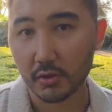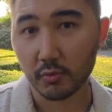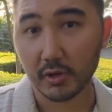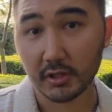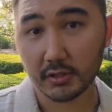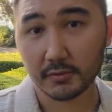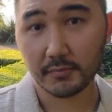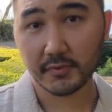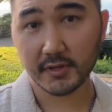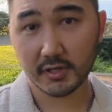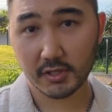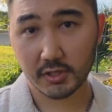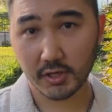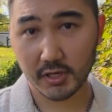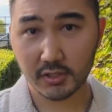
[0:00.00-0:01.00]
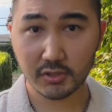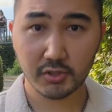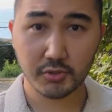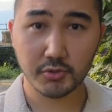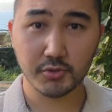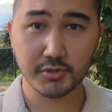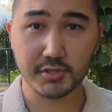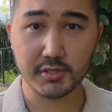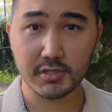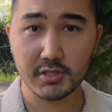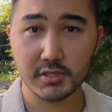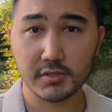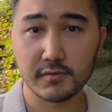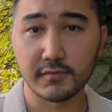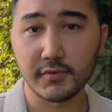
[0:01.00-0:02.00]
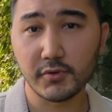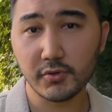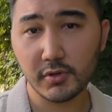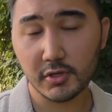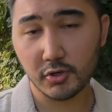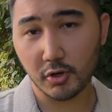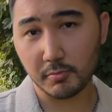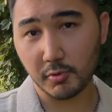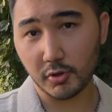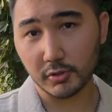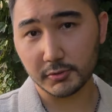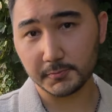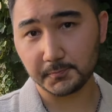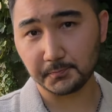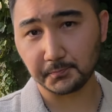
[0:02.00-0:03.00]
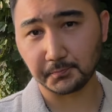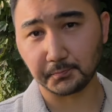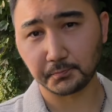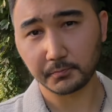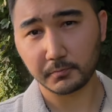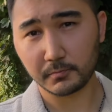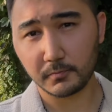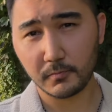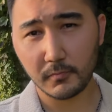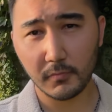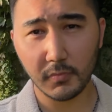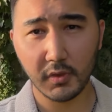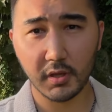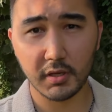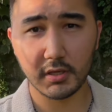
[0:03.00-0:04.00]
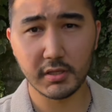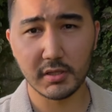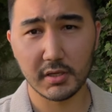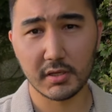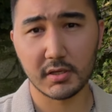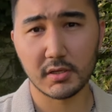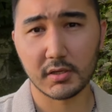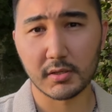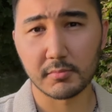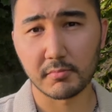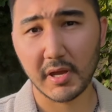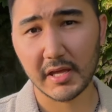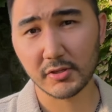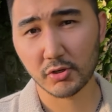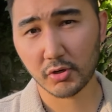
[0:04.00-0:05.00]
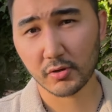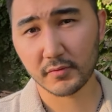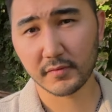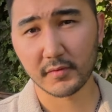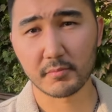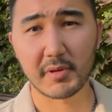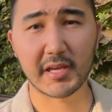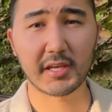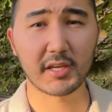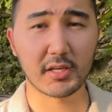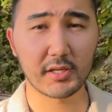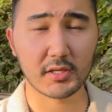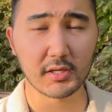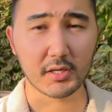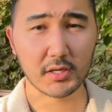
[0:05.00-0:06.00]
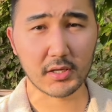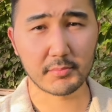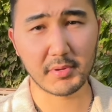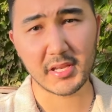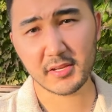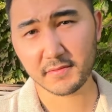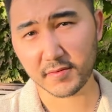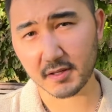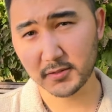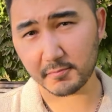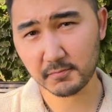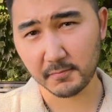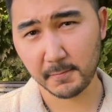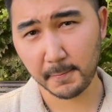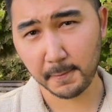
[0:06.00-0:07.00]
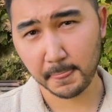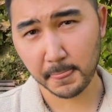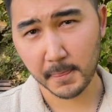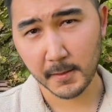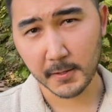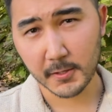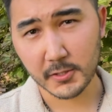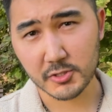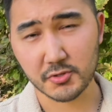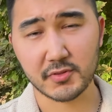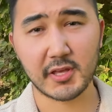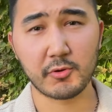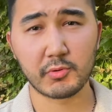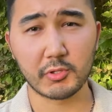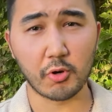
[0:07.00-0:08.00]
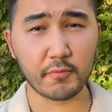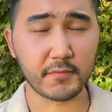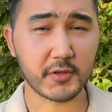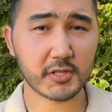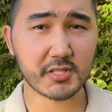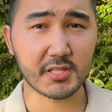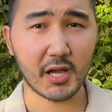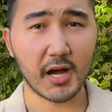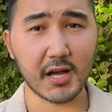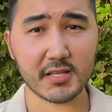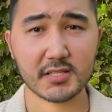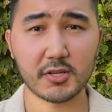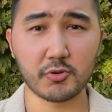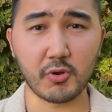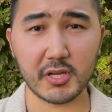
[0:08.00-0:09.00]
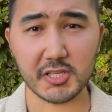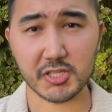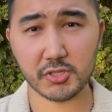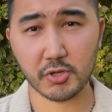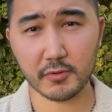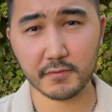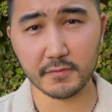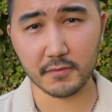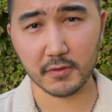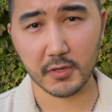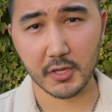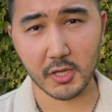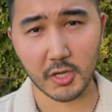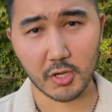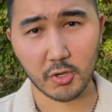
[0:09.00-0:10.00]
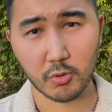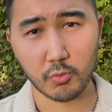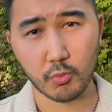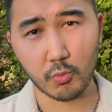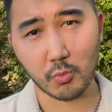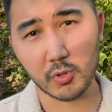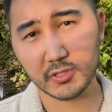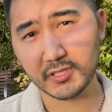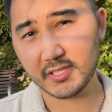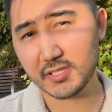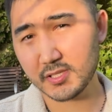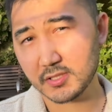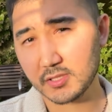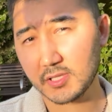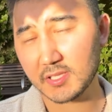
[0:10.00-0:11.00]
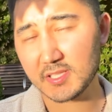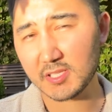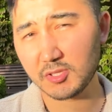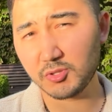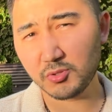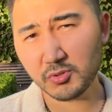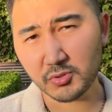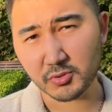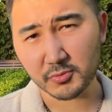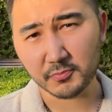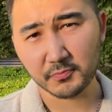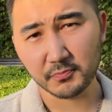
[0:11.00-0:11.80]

Well, the regular users view a robot in a manner of making a benefit. So they will obviously ask a question of, what does it do?